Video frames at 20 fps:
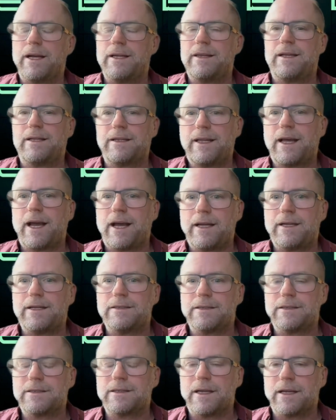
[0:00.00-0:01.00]
I think that
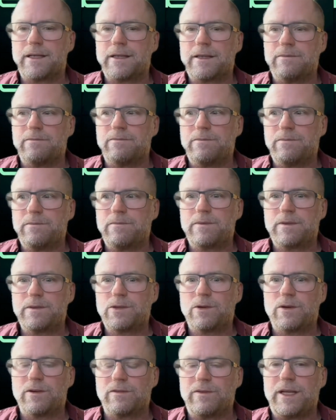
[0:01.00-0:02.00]
is like the
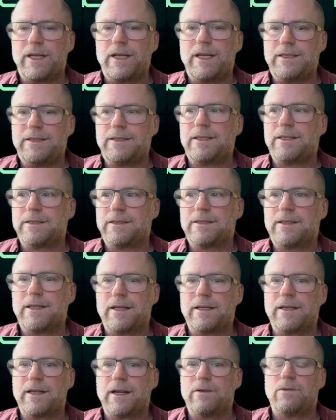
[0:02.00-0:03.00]
sort of easiest
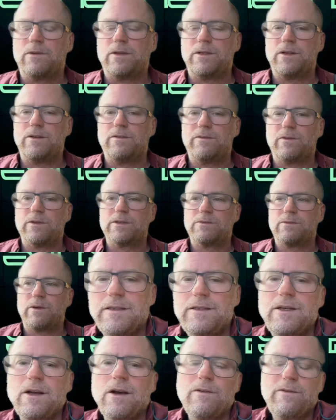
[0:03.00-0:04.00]
thing that it would do for us,
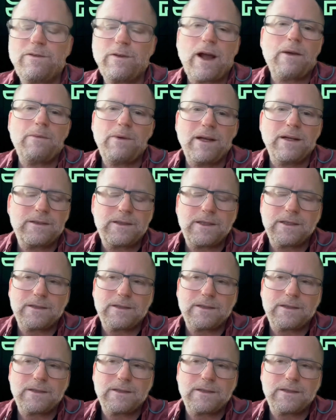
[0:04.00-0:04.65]
right? So, I mean,